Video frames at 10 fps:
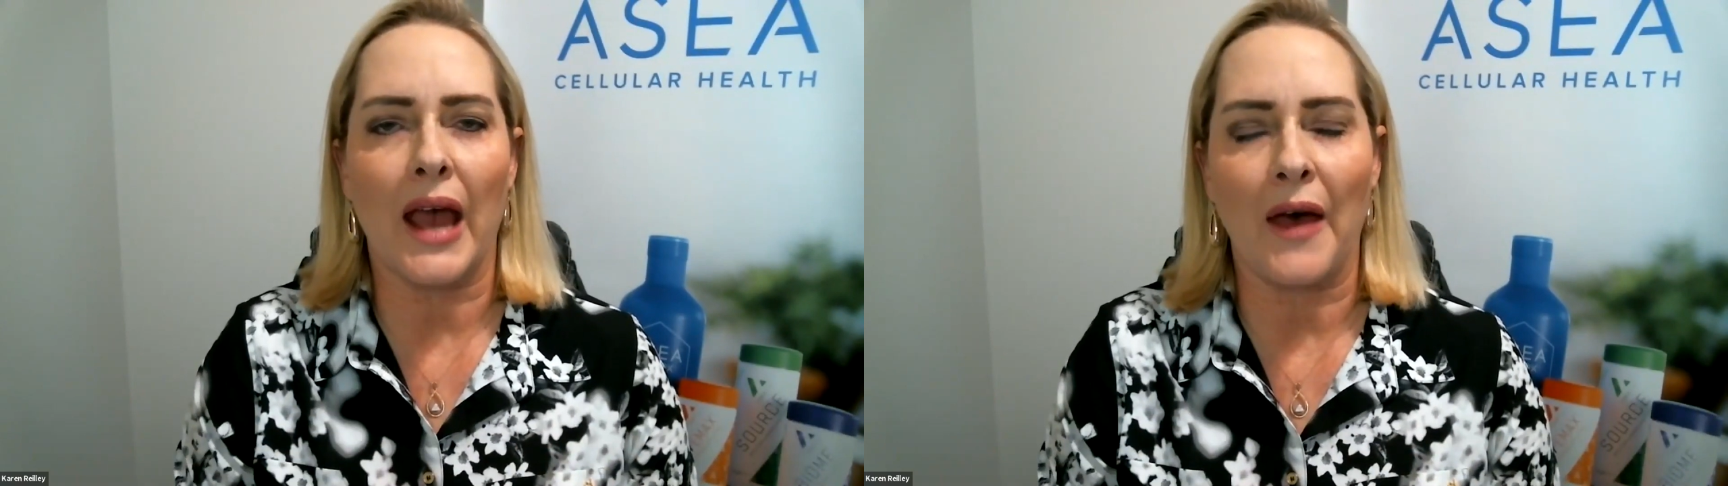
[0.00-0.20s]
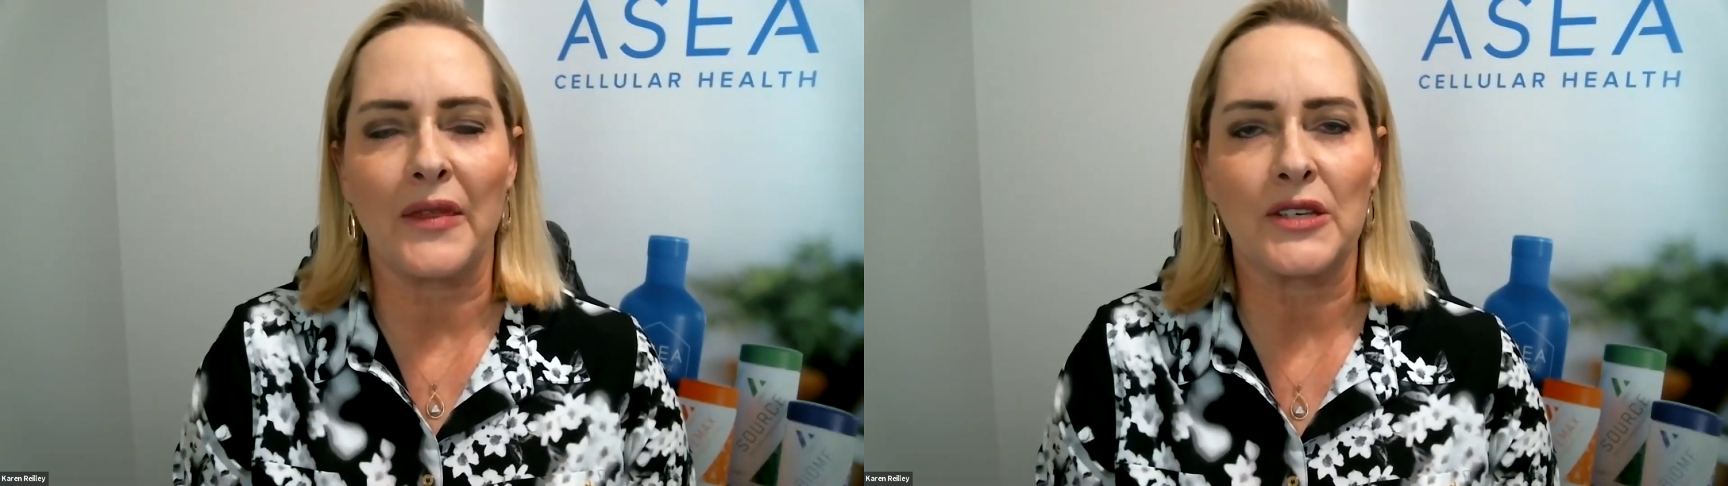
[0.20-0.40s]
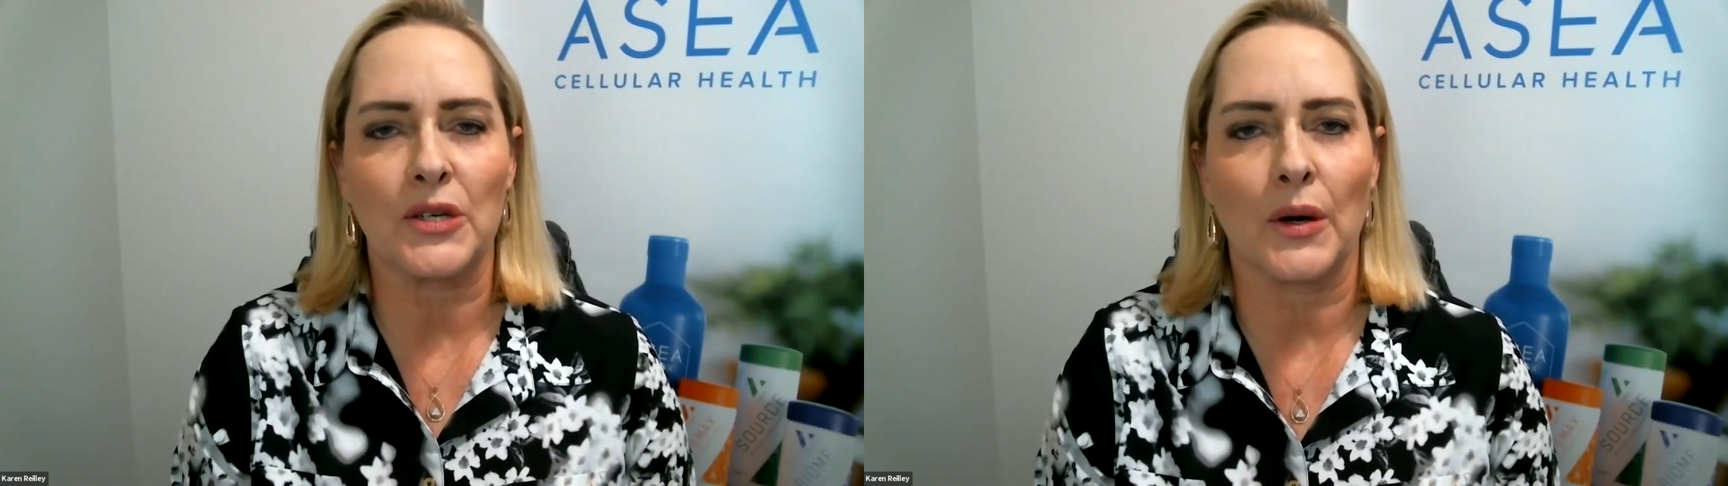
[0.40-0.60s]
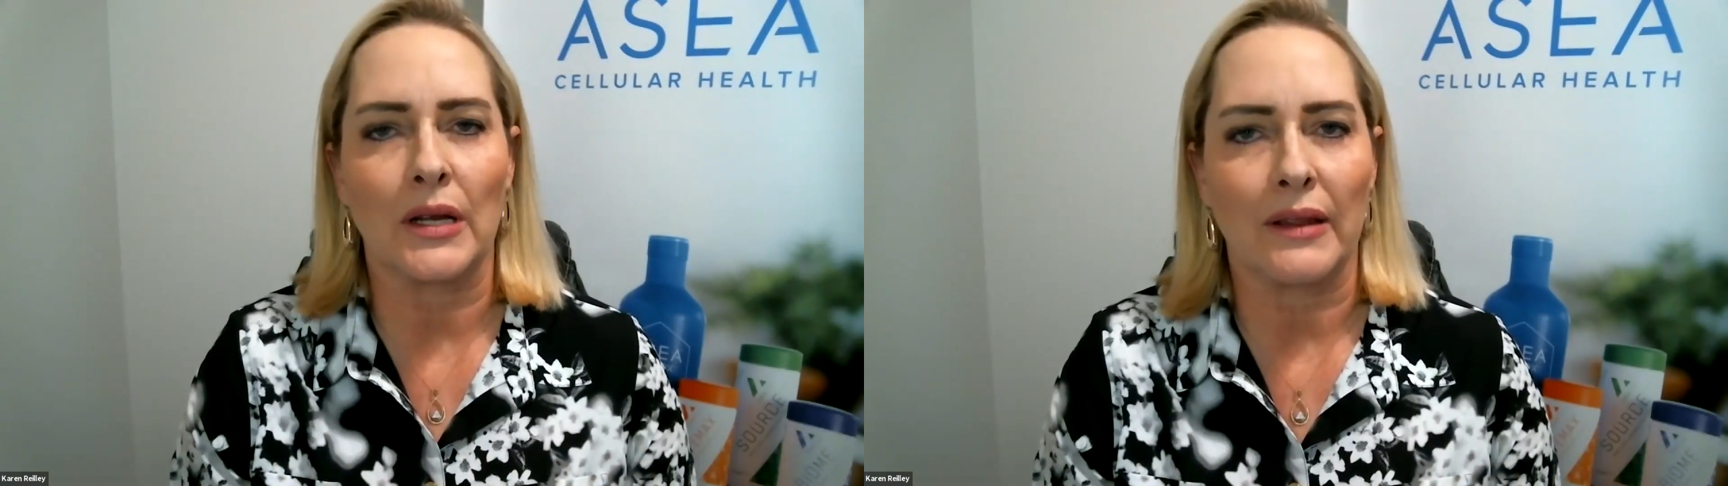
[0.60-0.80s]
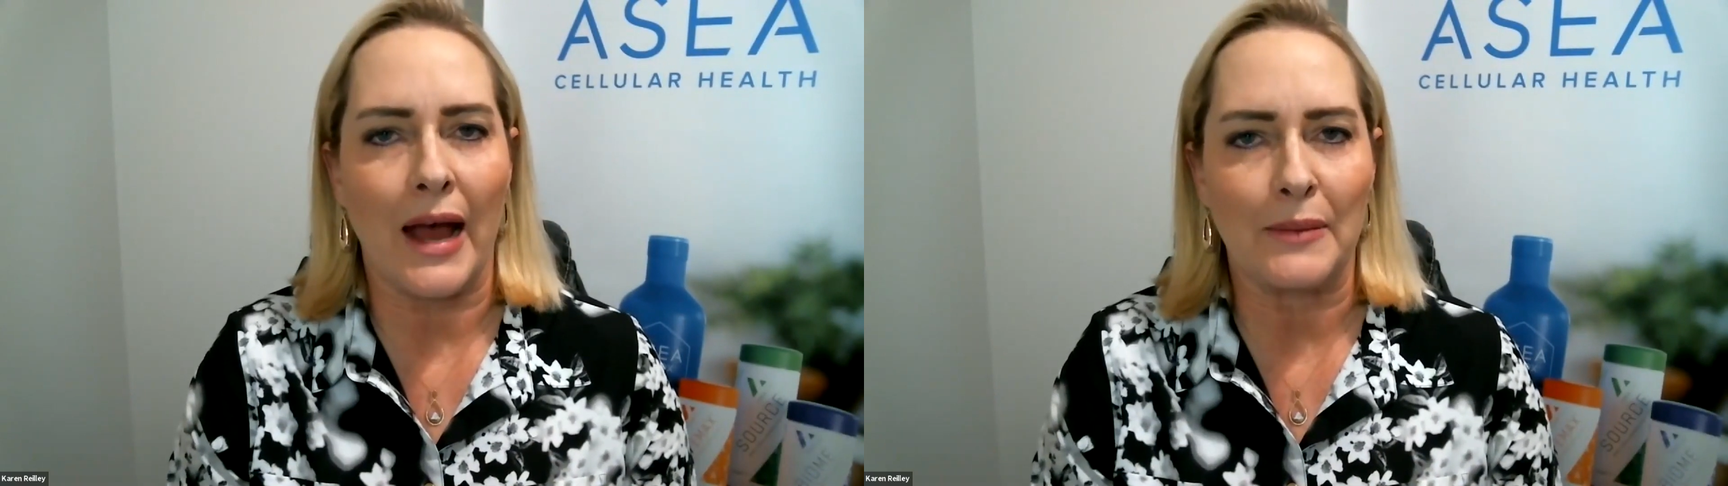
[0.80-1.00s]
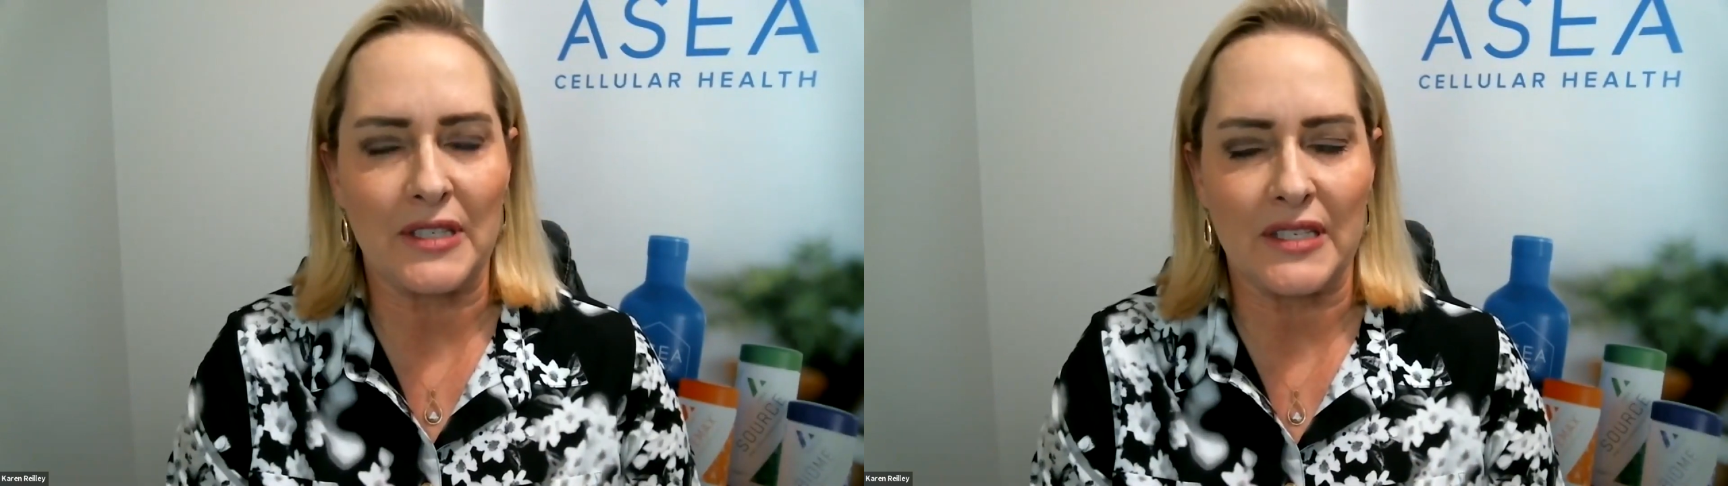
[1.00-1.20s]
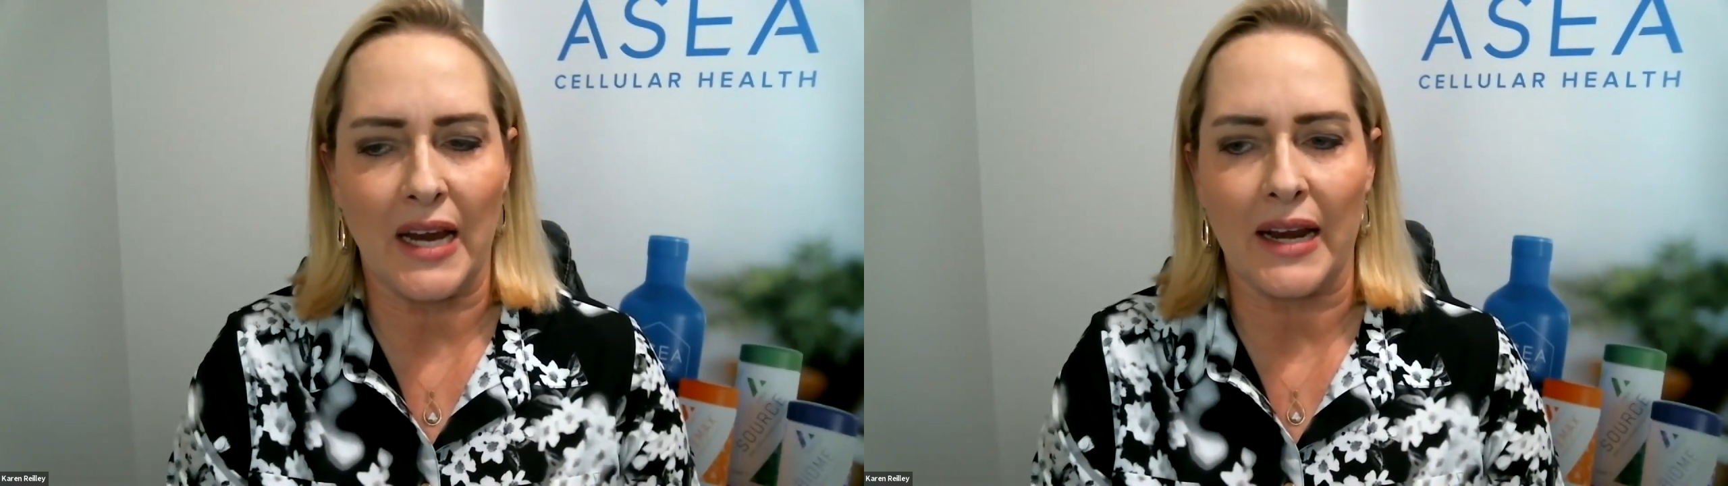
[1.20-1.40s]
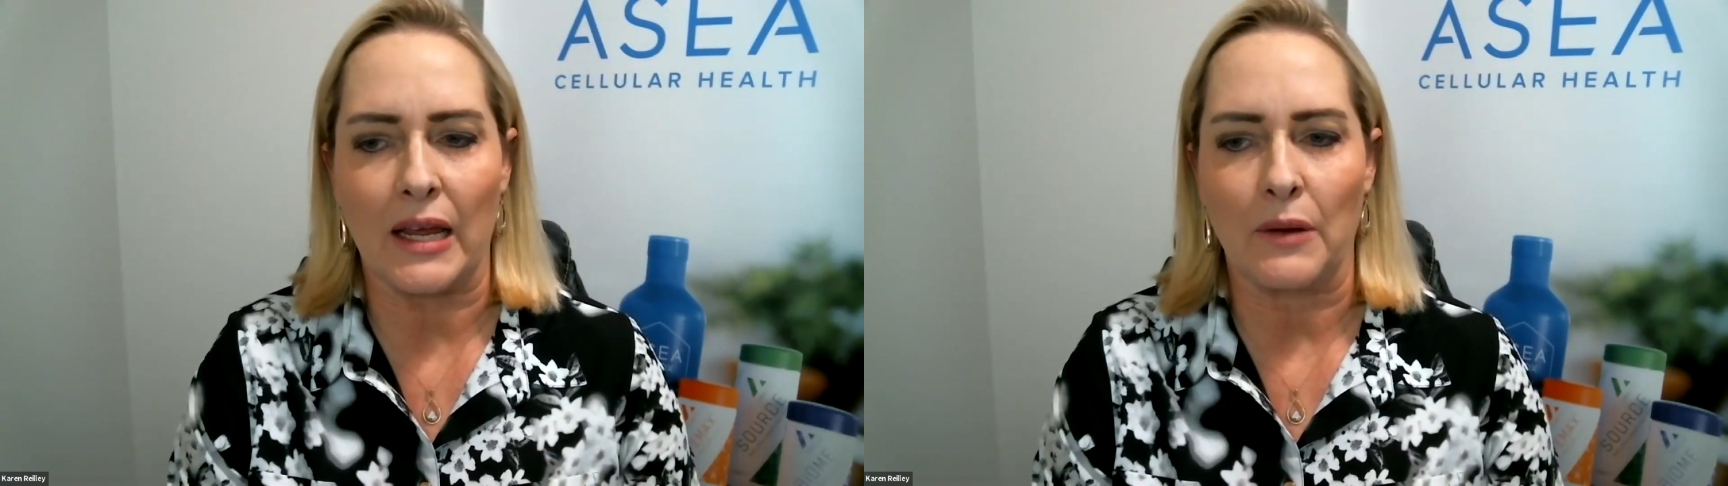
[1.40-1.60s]
at the Torte Lab
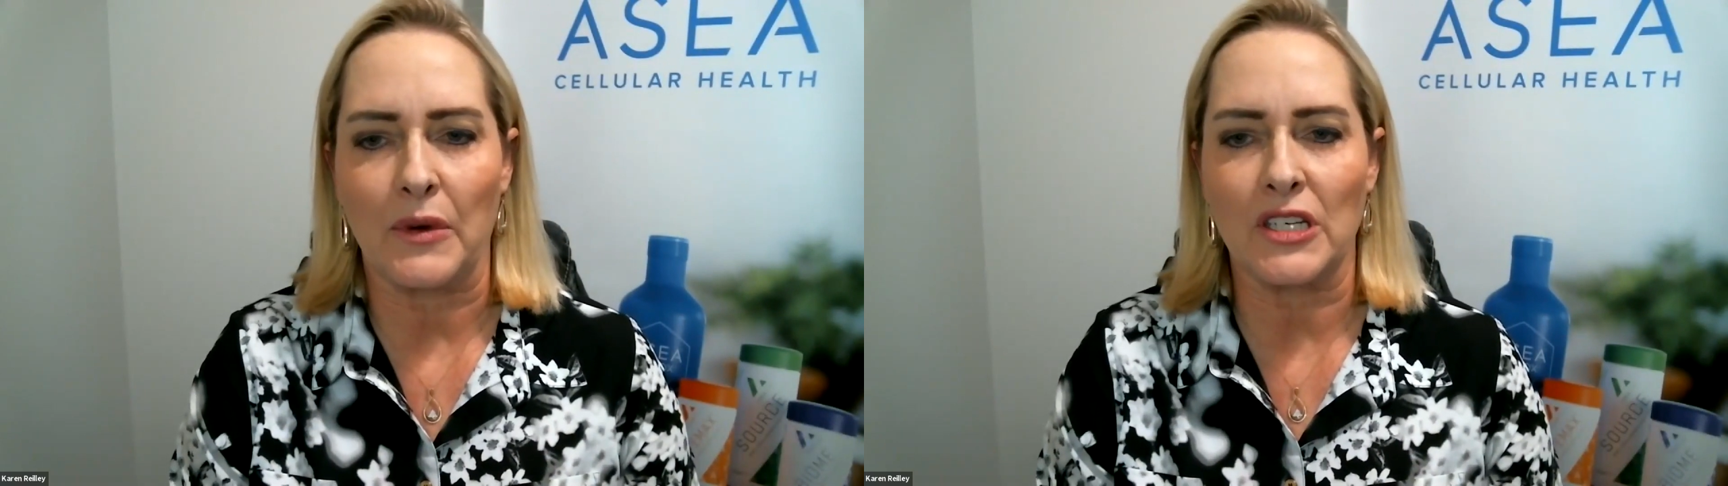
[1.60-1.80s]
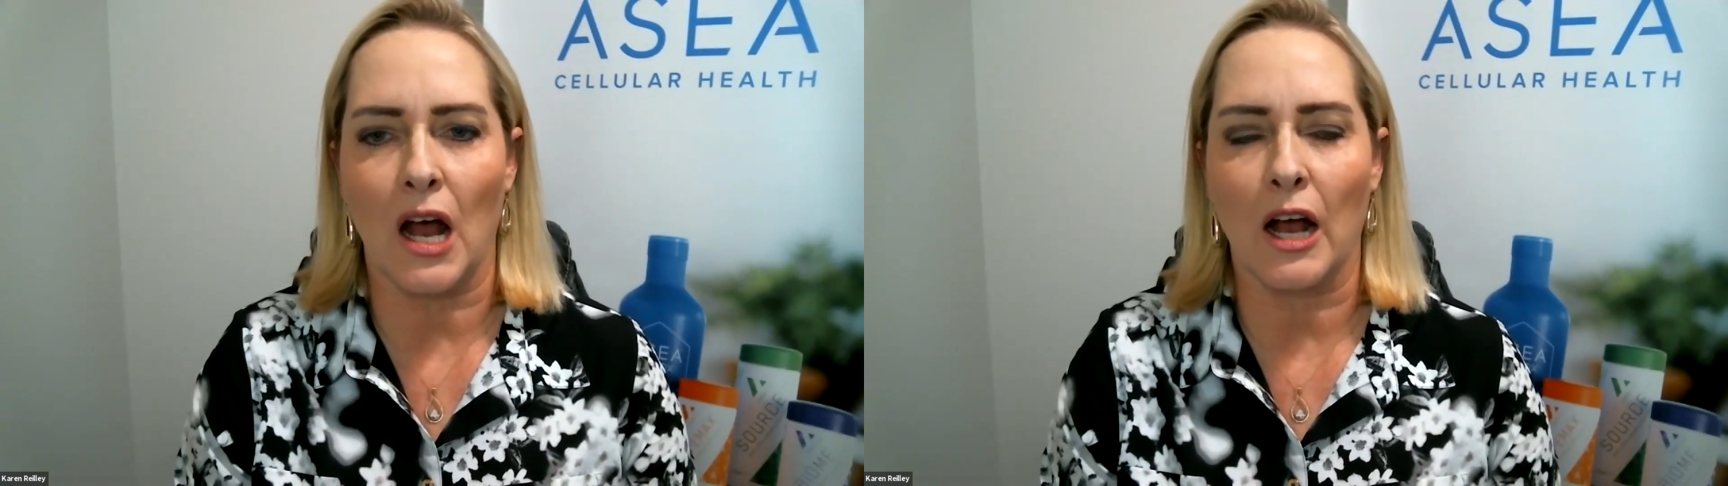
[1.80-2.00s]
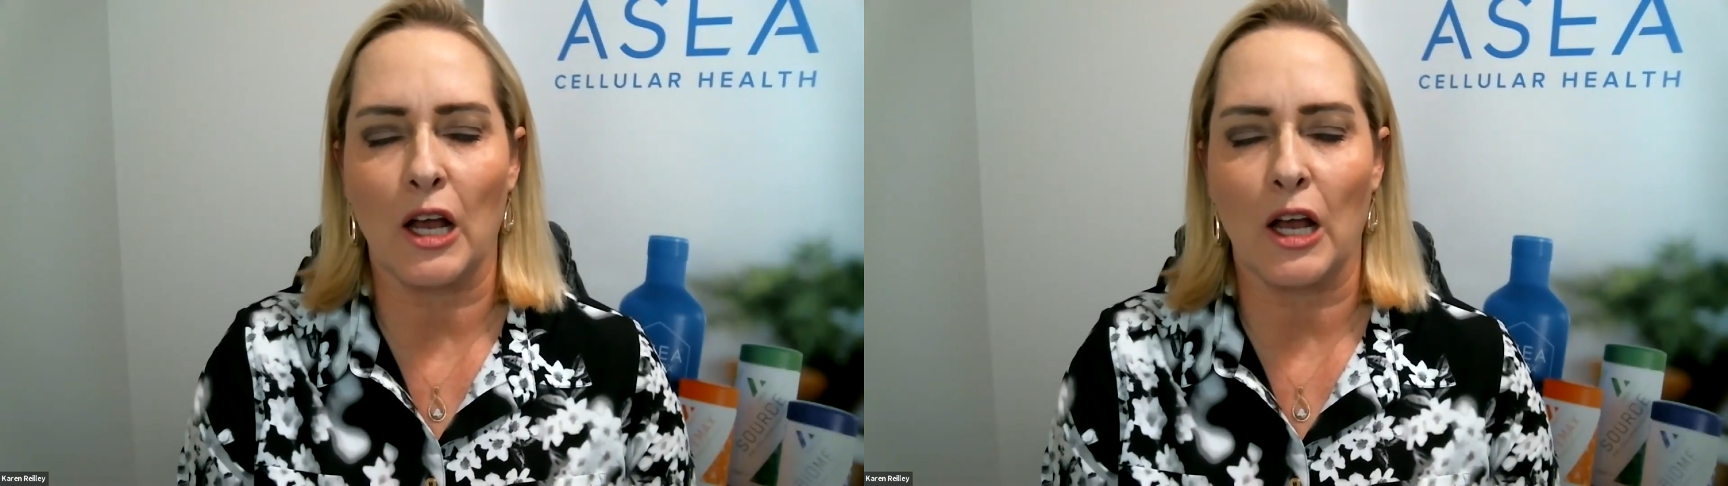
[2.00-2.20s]
study, we talk